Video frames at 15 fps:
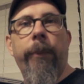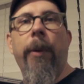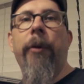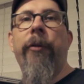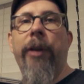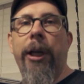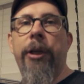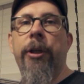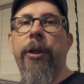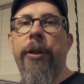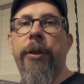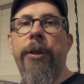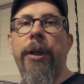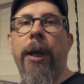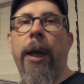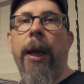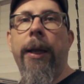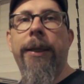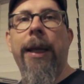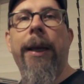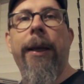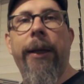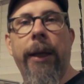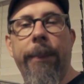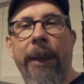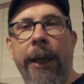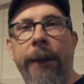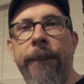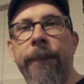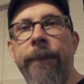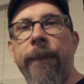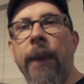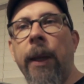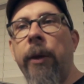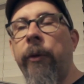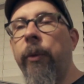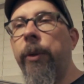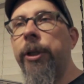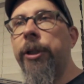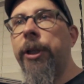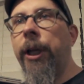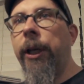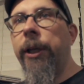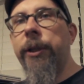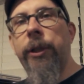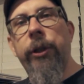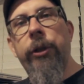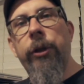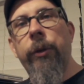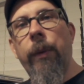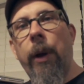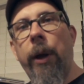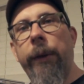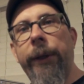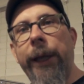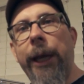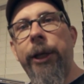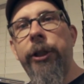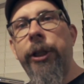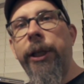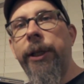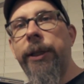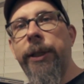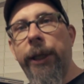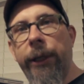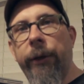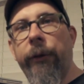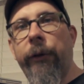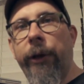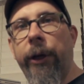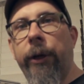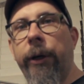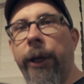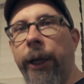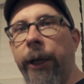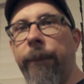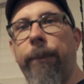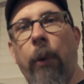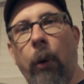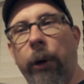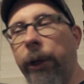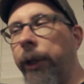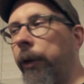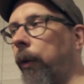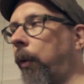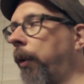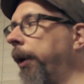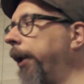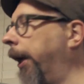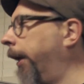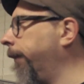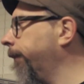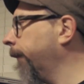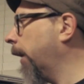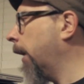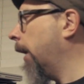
Most stations uh, tend to come in. So we're just going to listen to all the H D signals here in Portland, Oregon.